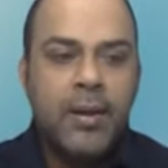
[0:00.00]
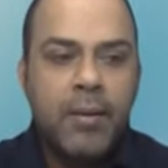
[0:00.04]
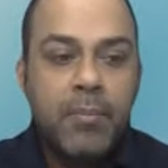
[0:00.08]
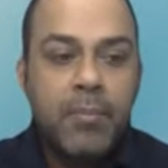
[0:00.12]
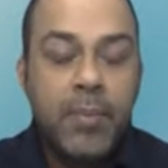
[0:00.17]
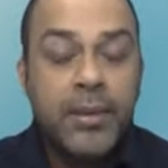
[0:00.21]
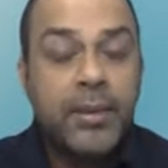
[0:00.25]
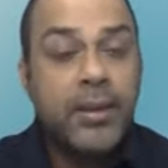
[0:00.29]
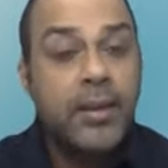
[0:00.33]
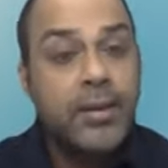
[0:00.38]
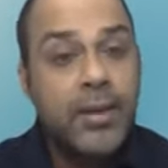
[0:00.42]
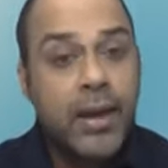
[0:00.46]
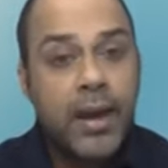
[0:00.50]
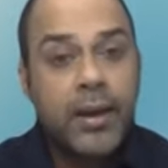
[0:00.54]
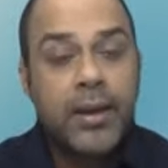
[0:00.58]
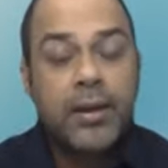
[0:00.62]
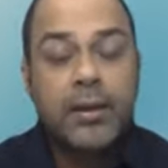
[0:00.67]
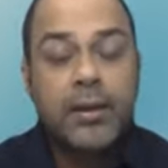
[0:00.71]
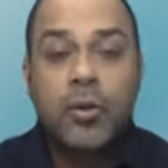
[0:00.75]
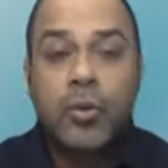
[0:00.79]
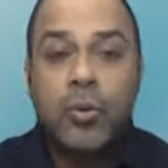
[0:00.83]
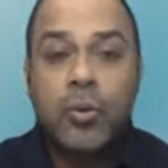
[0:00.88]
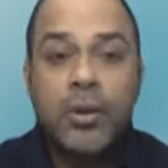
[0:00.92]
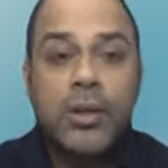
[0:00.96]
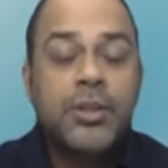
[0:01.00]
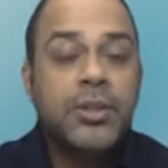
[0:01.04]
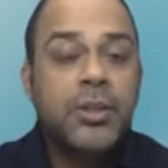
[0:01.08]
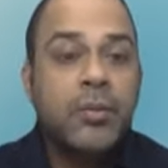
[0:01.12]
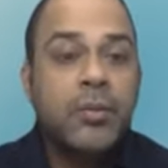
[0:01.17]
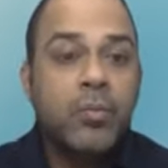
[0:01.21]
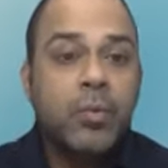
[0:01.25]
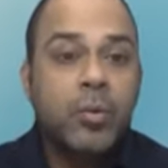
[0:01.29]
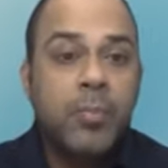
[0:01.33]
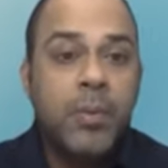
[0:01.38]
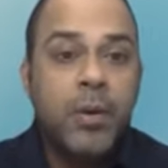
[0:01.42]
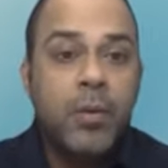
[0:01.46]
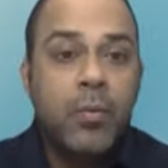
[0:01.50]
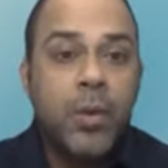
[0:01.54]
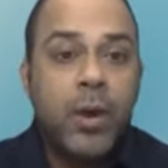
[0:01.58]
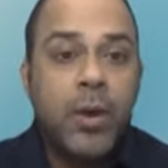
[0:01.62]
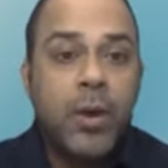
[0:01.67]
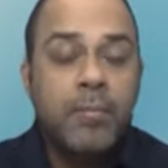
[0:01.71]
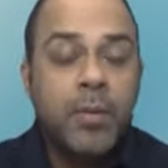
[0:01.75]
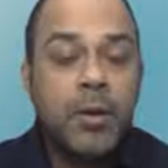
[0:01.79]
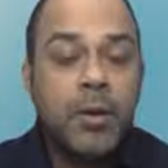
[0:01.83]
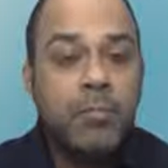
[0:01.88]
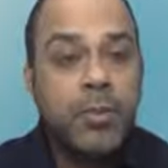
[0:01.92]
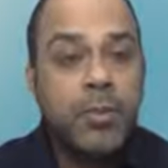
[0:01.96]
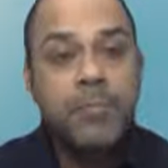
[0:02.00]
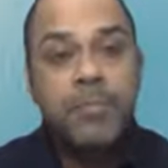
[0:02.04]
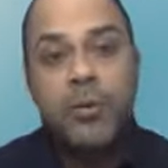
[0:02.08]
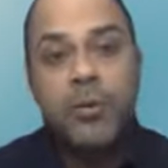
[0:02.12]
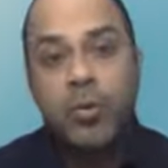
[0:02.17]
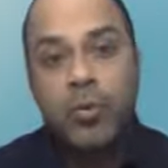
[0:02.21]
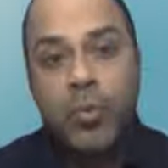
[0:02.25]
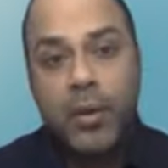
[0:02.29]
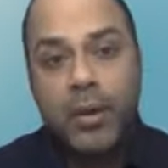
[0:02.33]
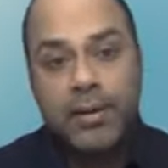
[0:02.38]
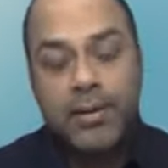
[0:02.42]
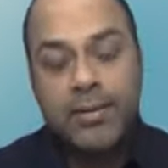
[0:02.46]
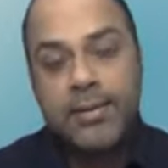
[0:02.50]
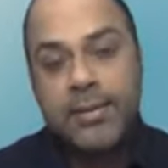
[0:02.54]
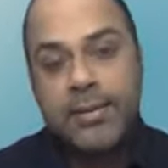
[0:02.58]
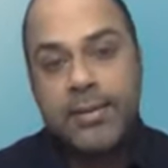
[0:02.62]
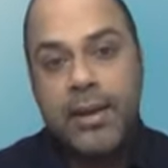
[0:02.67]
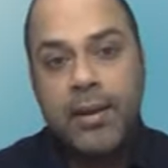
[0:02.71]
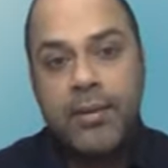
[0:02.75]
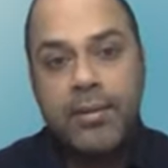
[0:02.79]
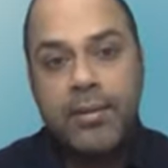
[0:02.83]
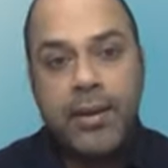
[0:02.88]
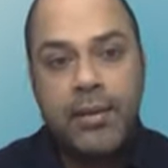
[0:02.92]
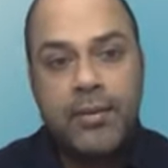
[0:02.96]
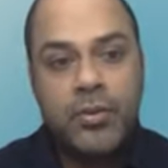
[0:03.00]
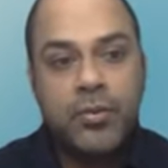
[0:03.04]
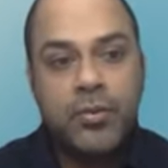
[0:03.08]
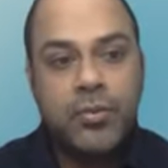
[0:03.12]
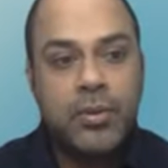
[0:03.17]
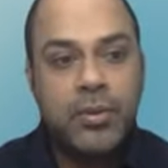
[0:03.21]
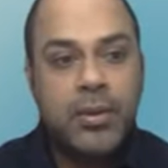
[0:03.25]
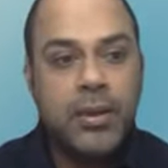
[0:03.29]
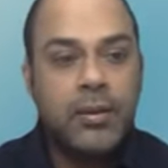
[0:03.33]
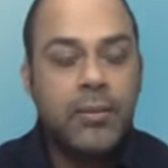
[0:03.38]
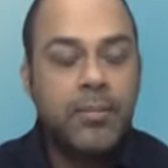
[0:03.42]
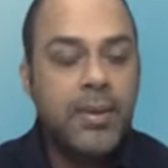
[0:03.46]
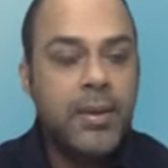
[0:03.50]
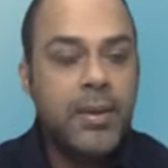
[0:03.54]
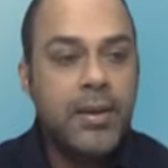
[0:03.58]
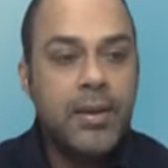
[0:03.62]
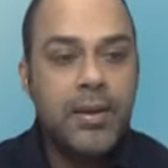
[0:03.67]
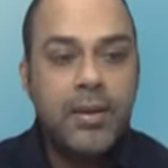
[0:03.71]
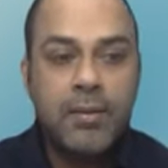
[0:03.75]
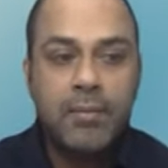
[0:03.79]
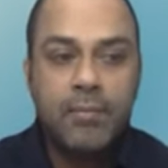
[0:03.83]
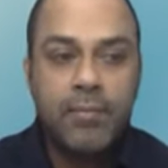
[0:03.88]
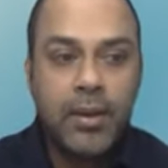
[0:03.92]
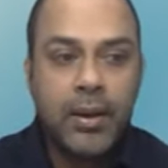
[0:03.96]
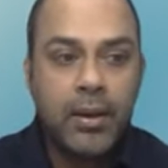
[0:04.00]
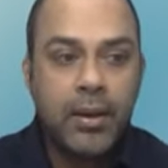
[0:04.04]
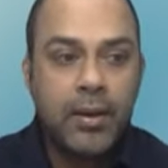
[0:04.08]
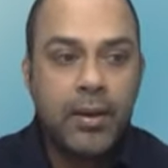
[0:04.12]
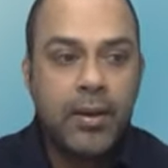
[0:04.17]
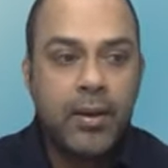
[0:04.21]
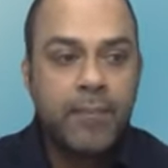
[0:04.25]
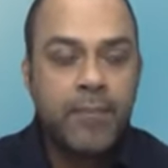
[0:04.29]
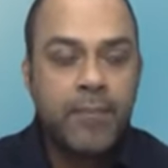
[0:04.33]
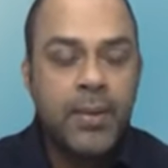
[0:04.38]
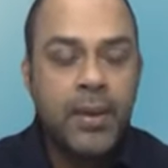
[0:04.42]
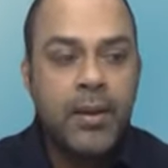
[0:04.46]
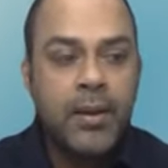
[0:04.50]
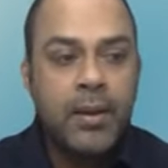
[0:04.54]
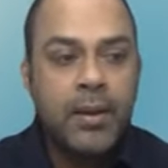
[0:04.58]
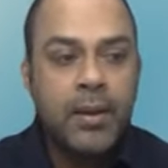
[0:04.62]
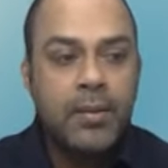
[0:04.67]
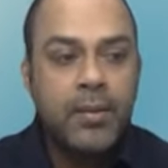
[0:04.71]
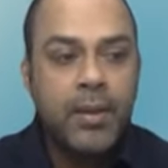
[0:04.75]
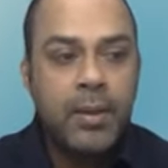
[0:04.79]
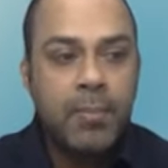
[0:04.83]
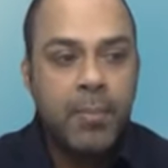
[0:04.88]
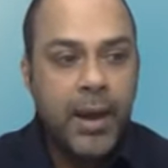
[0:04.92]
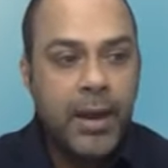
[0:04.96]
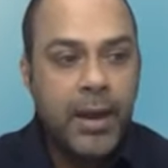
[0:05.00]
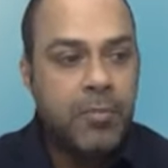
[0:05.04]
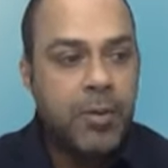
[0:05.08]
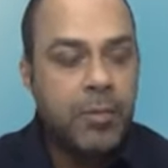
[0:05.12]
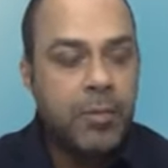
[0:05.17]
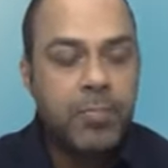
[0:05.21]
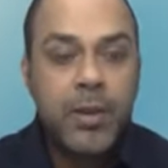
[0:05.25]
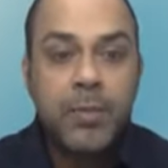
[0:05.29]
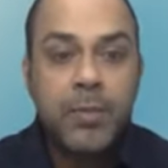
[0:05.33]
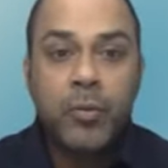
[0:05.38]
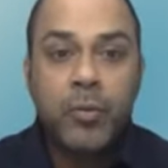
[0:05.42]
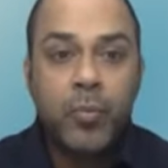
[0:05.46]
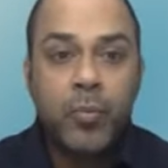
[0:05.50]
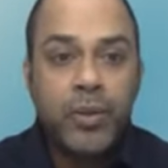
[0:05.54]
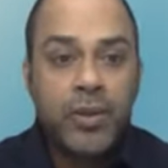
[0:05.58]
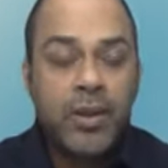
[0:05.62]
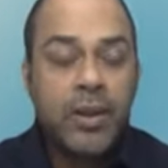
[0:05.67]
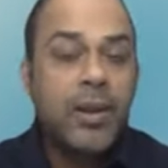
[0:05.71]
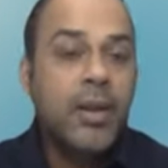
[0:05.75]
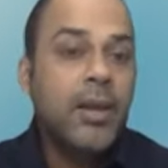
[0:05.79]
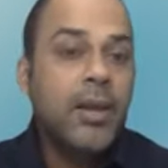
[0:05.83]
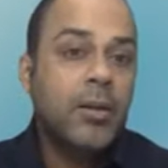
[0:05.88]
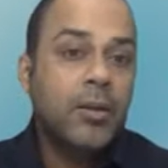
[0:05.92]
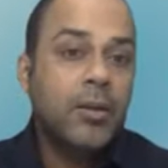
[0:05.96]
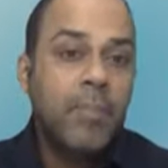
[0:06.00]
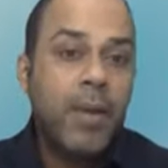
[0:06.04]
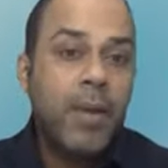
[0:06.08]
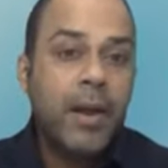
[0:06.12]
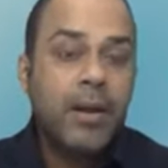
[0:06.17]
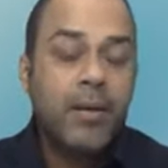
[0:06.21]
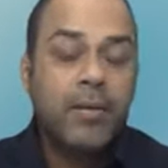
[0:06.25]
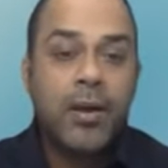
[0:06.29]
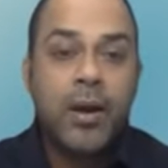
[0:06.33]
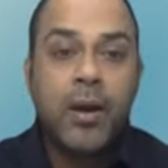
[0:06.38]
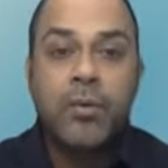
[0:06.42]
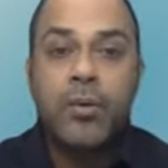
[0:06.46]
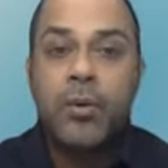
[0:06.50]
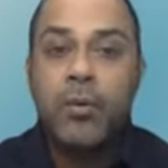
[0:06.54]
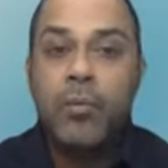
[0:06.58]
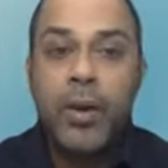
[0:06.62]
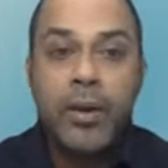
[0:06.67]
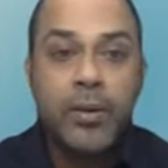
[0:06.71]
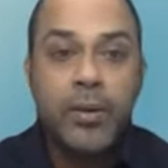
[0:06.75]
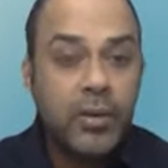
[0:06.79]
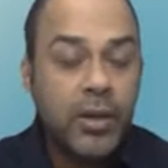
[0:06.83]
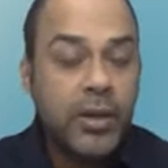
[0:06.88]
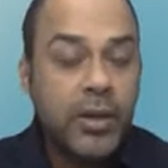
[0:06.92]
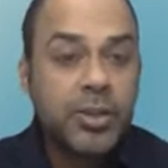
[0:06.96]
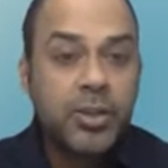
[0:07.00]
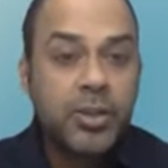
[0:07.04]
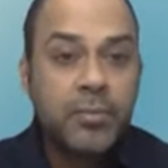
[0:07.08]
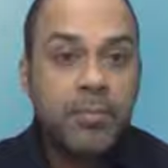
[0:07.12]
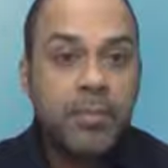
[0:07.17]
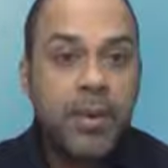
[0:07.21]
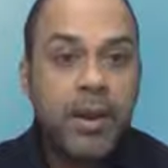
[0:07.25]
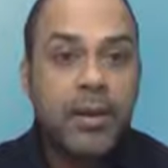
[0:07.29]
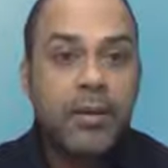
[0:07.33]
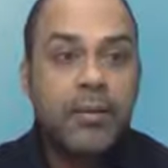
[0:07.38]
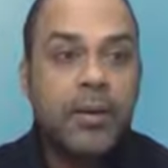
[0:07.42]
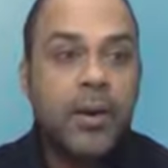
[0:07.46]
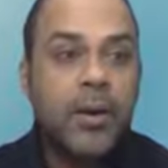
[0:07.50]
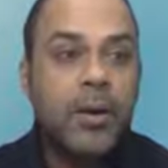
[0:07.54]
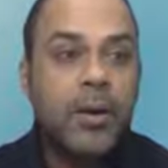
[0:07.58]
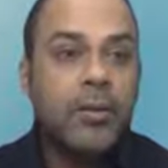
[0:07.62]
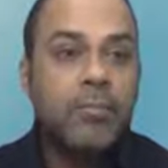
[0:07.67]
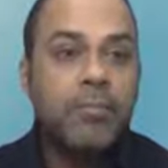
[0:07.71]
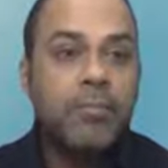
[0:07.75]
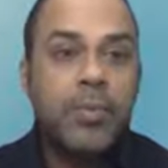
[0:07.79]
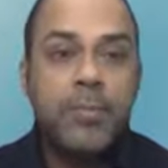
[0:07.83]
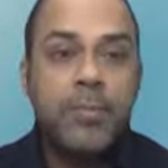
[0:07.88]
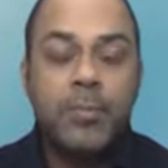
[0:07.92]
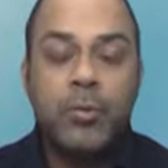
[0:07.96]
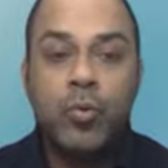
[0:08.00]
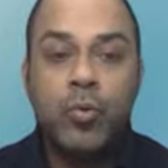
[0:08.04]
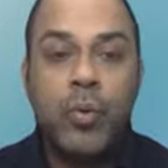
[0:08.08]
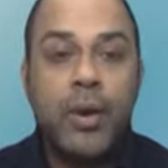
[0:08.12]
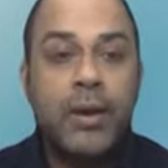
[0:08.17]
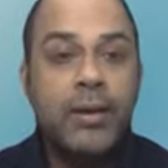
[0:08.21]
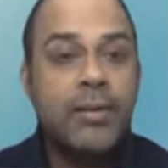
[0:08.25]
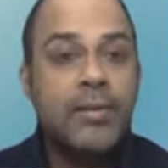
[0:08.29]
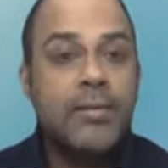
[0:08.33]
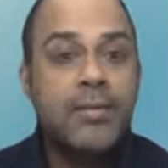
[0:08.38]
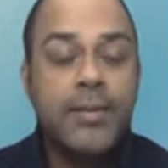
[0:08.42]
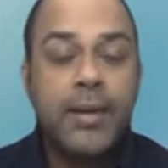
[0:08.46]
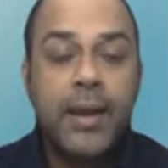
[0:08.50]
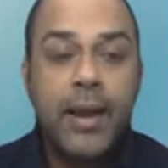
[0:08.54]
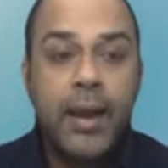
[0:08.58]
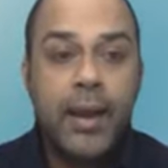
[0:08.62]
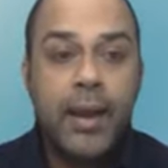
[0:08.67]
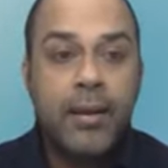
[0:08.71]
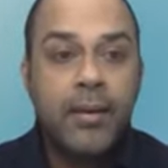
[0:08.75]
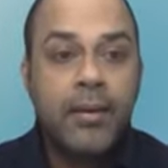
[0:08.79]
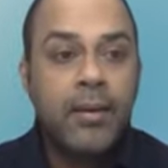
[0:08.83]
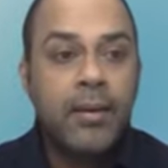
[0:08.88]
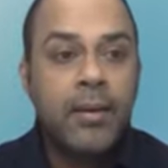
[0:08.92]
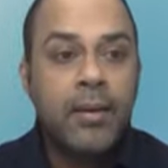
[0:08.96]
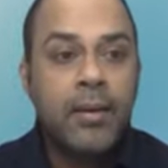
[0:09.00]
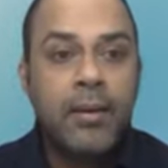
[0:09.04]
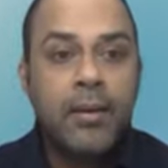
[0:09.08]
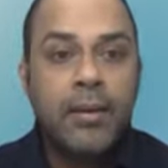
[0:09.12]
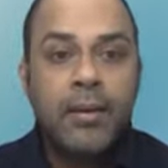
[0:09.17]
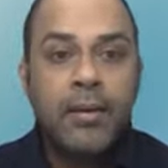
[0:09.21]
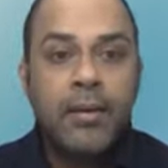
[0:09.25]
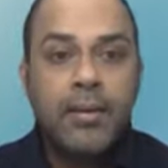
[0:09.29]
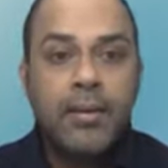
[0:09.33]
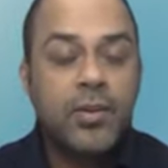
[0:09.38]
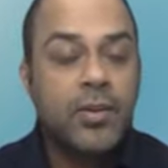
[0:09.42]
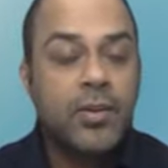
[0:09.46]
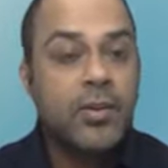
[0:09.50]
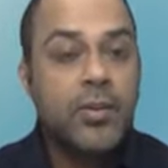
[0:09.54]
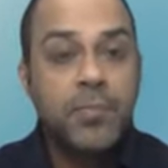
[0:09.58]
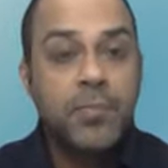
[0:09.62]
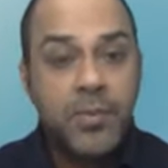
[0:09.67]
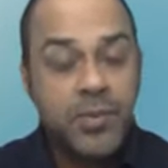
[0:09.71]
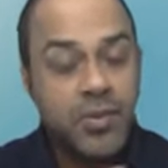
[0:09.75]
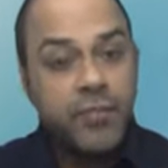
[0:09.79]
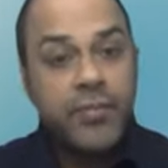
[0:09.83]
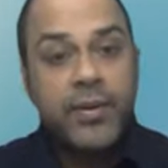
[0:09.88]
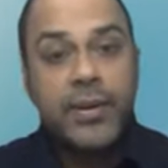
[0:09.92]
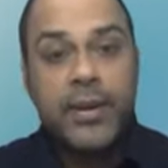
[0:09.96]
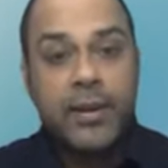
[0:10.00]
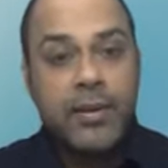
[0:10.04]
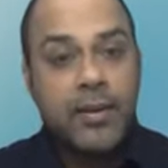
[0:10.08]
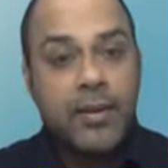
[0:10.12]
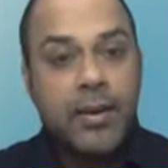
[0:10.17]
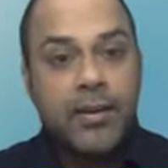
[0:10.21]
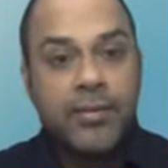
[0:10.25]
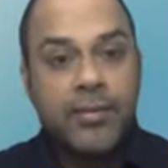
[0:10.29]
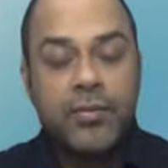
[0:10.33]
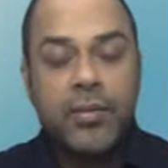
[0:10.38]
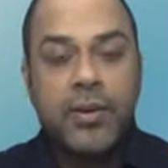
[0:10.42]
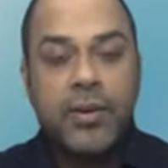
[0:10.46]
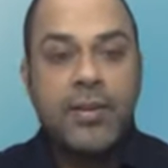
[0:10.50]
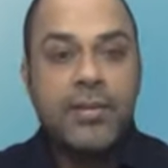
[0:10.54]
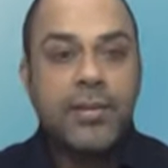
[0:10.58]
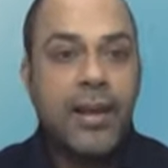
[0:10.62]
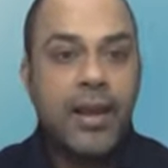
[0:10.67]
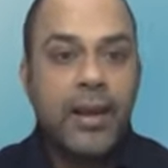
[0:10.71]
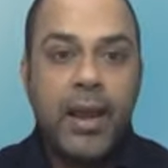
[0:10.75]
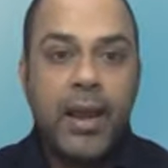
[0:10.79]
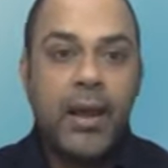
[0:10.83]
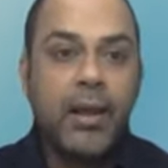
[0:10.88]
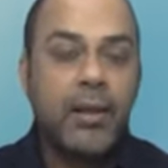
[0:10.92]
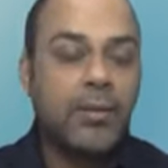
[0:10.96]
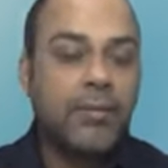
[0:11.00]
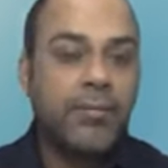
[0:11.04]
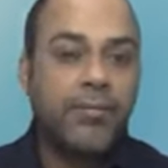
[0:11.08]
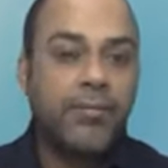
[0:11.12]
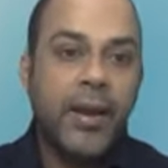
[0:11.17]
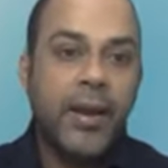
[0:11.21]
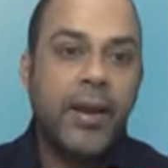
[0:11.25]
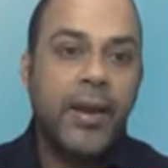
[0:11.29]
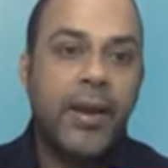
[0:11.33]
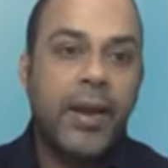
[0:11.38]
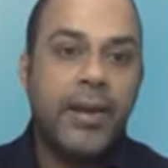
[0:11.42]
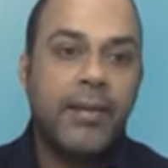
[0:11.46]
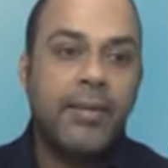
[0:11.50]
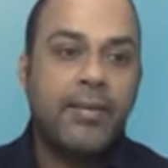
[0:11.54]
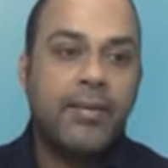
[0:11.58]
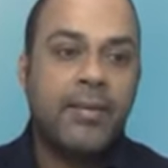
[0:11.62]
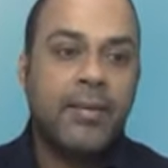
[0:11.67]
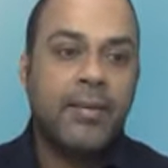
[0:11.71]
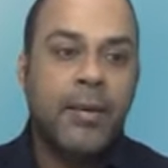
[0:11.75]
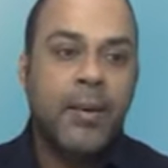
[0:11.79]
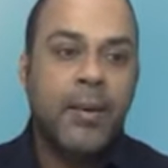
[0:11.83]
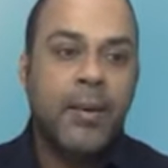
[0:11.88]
But the data coalition will be run by people who understand that. So there might be people with a legal background, a regulation background, people who understand so specific industries like health, finance.